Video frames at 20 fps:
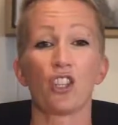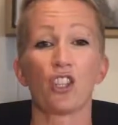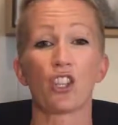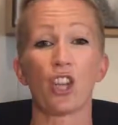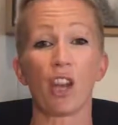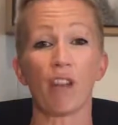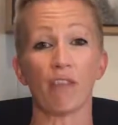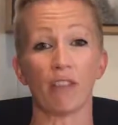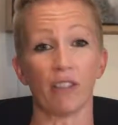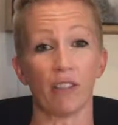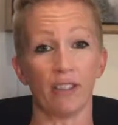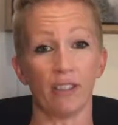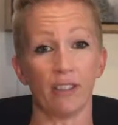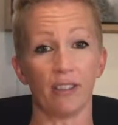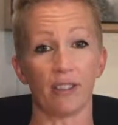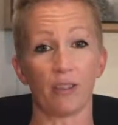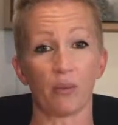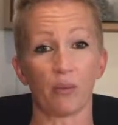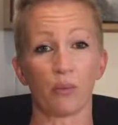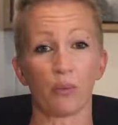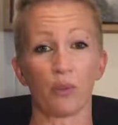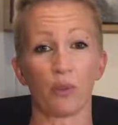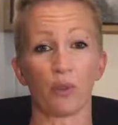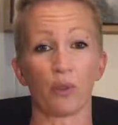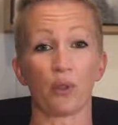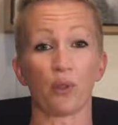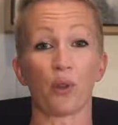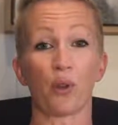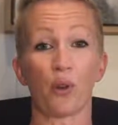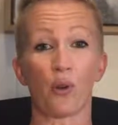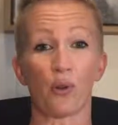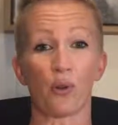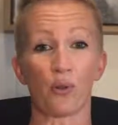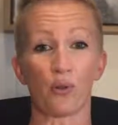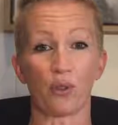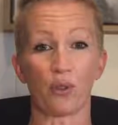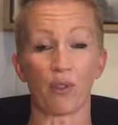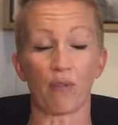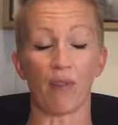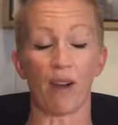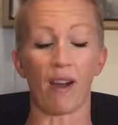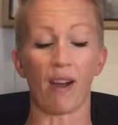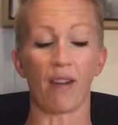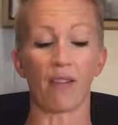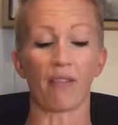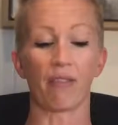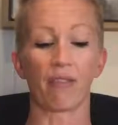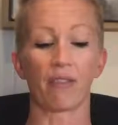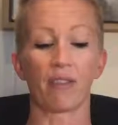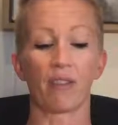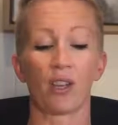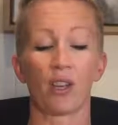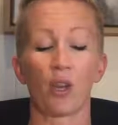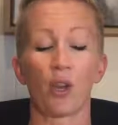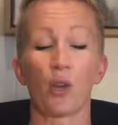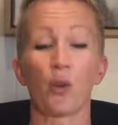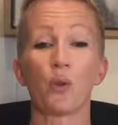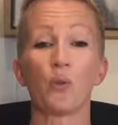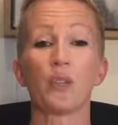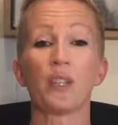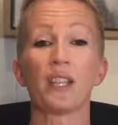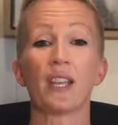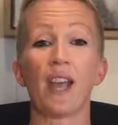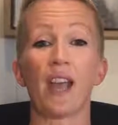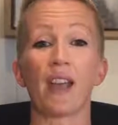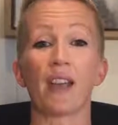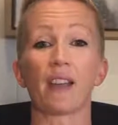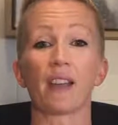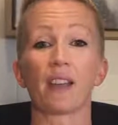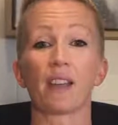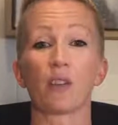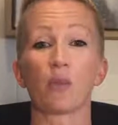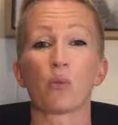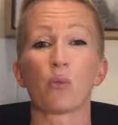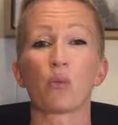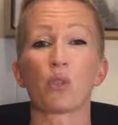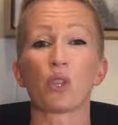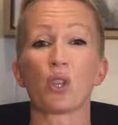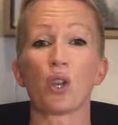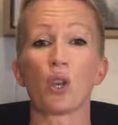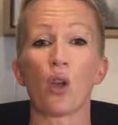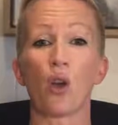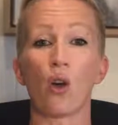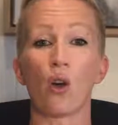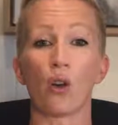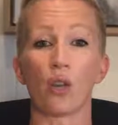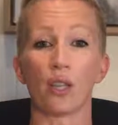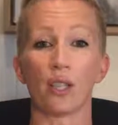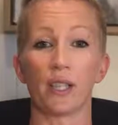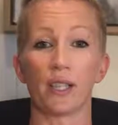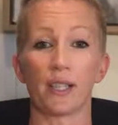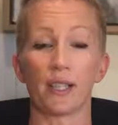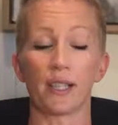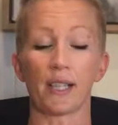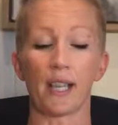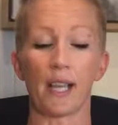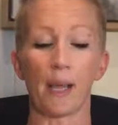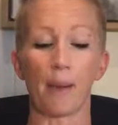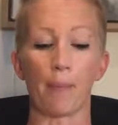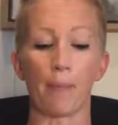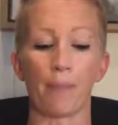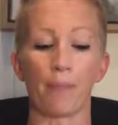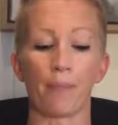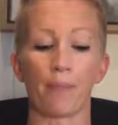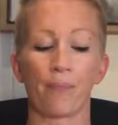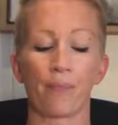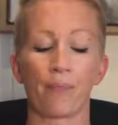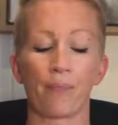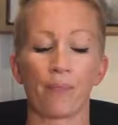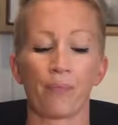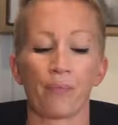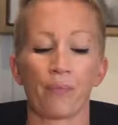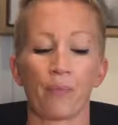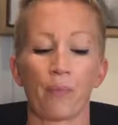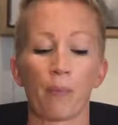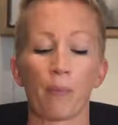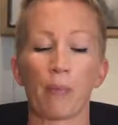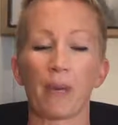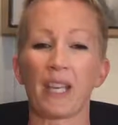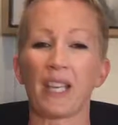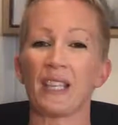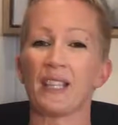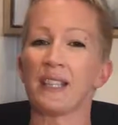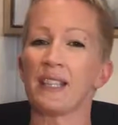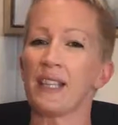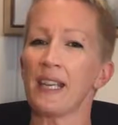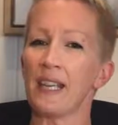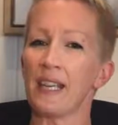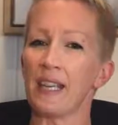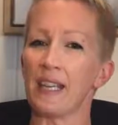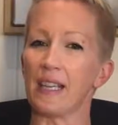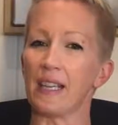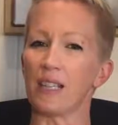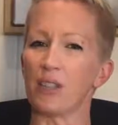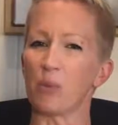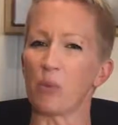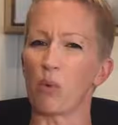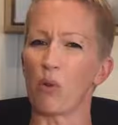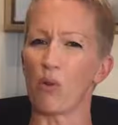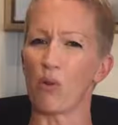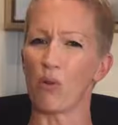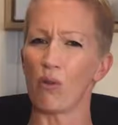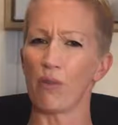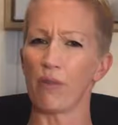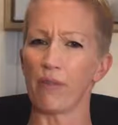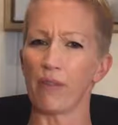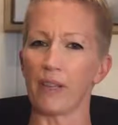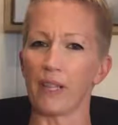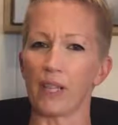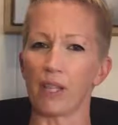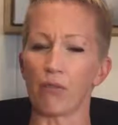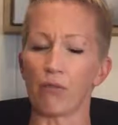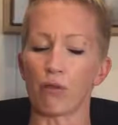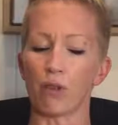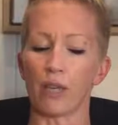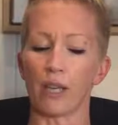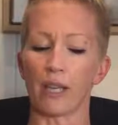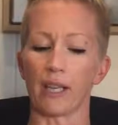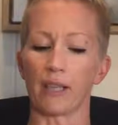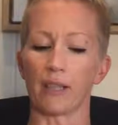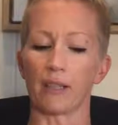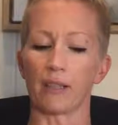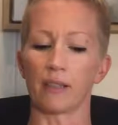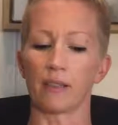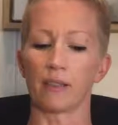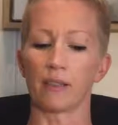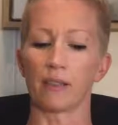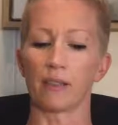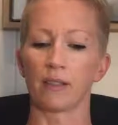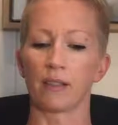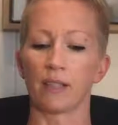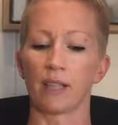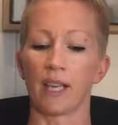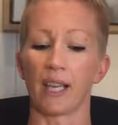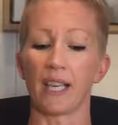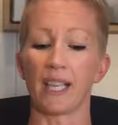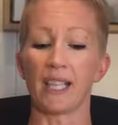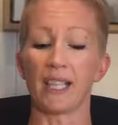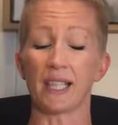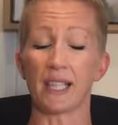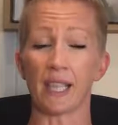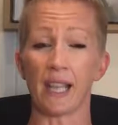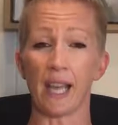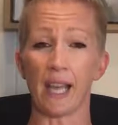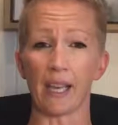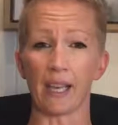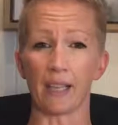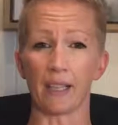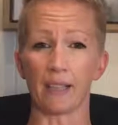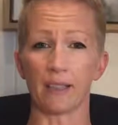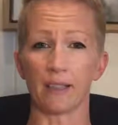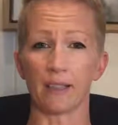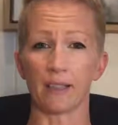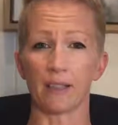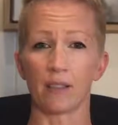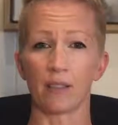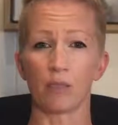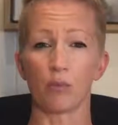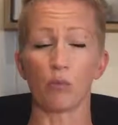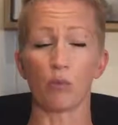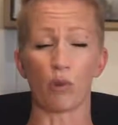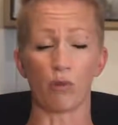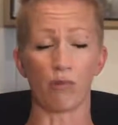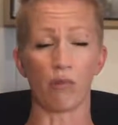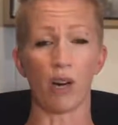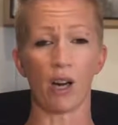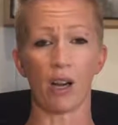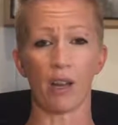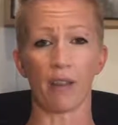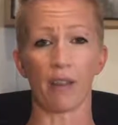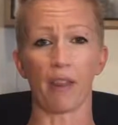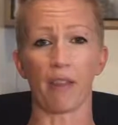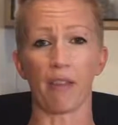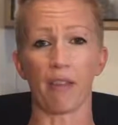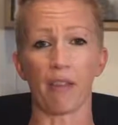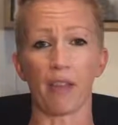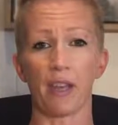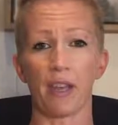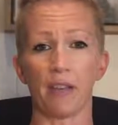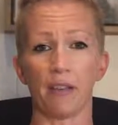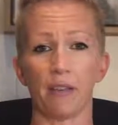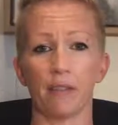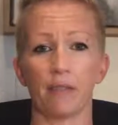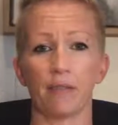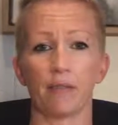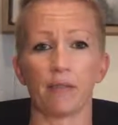Gerald was a tall giraffe whose neck was long and slim, but his knees were awfully crooked and his legs were rather thin.